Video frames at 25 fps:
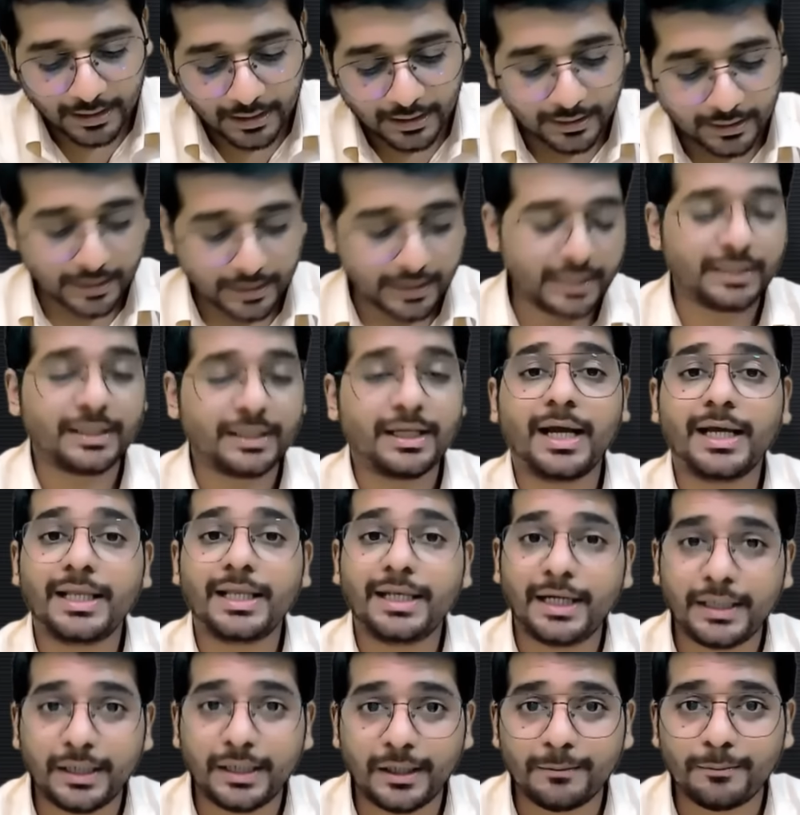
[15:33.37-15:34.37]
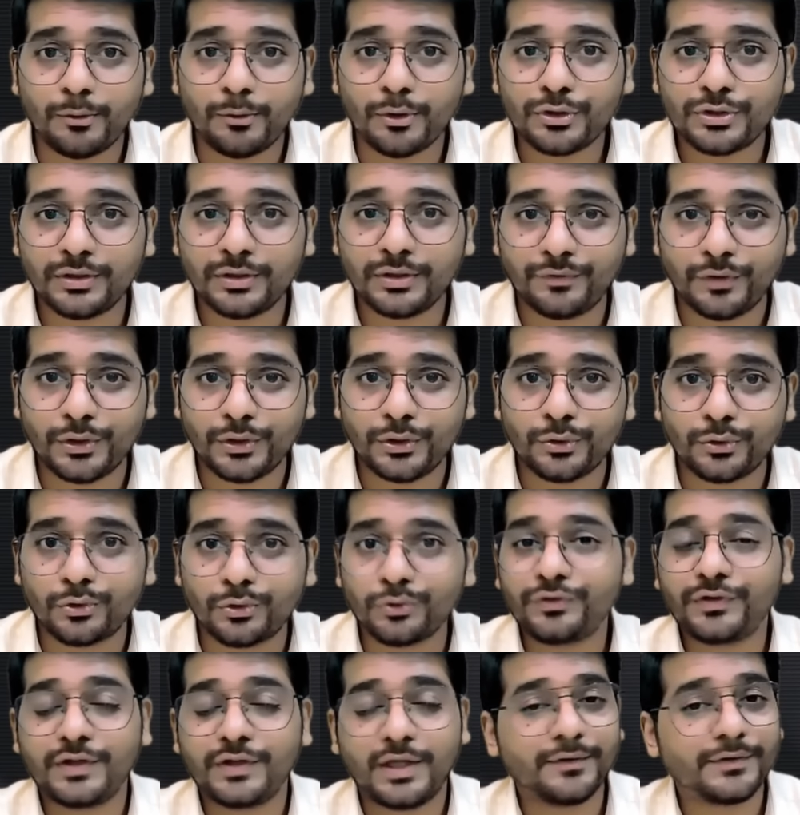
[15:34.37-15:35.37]
Reading the highlighted portion for you
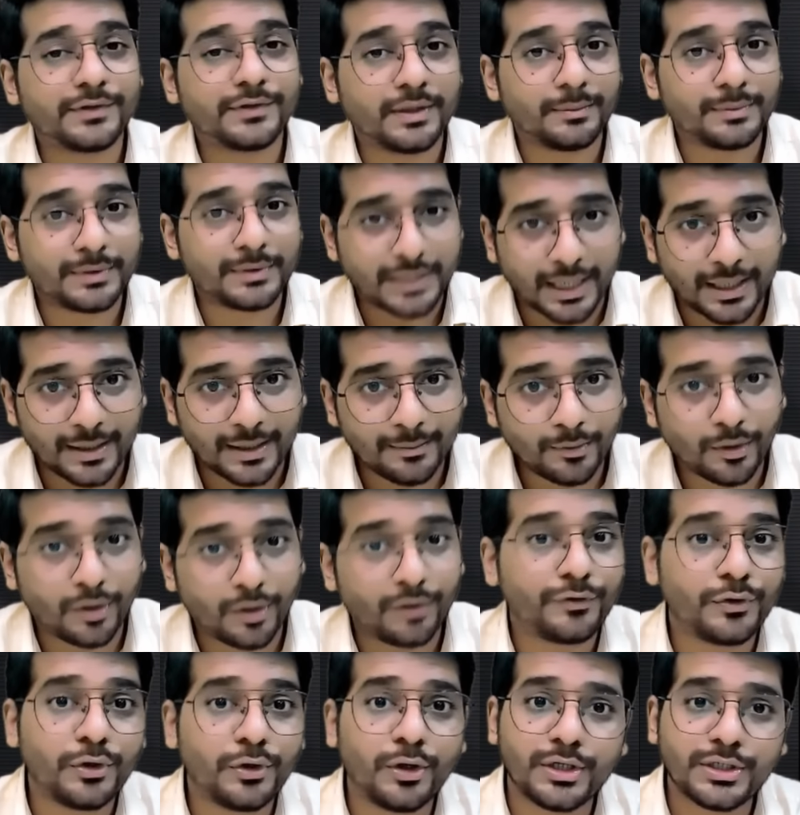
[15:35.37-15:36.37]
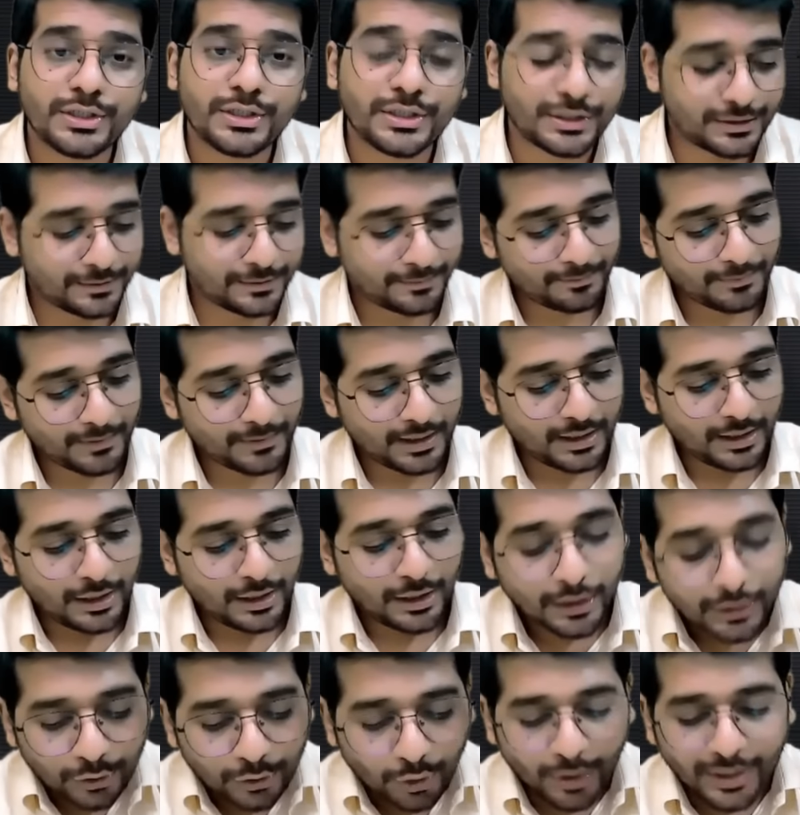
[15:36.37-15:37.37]
to save some time of yours.
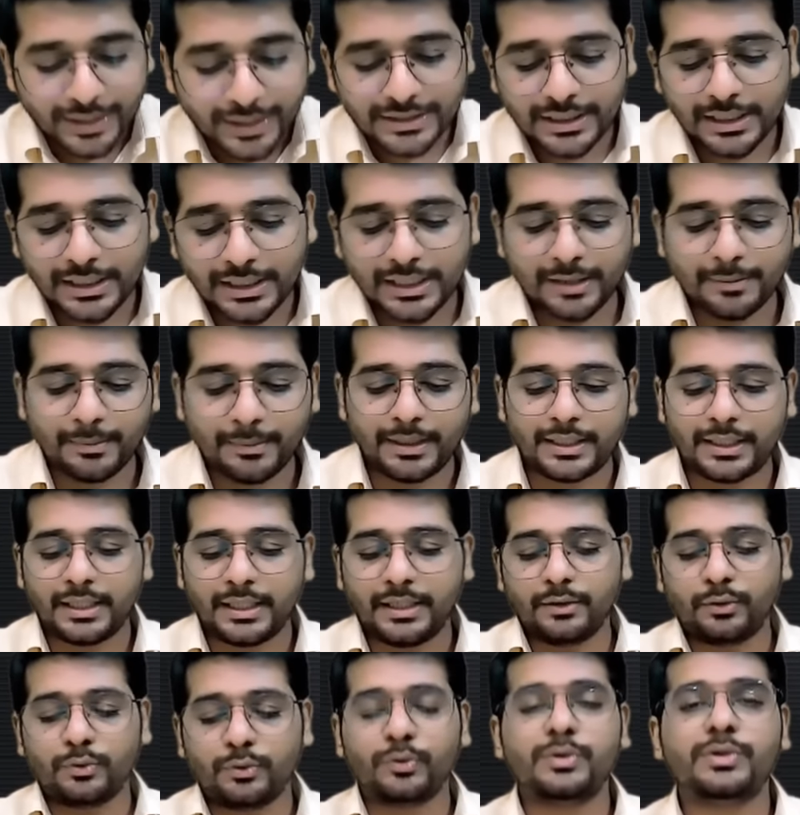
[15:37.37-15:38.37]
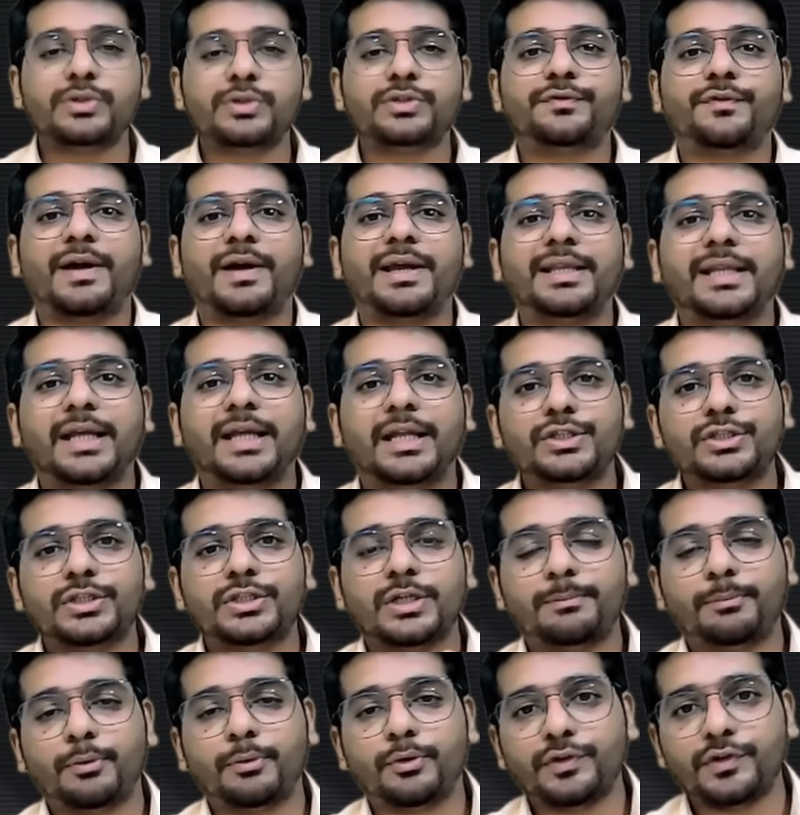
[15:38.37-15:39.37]
Toy Steel Limited, whose
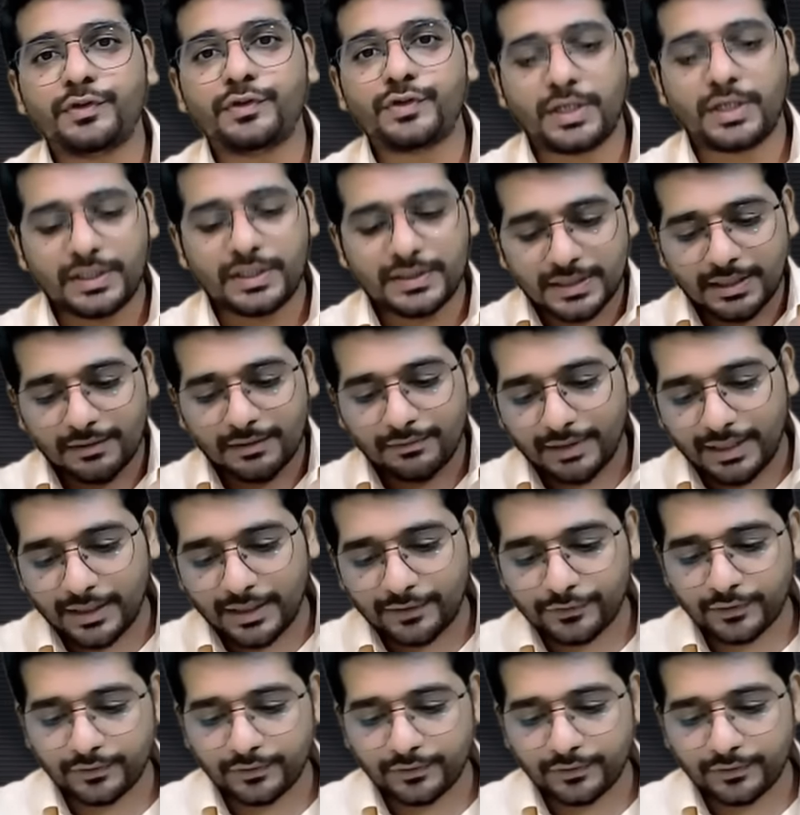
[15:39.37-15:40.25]
financial position is given as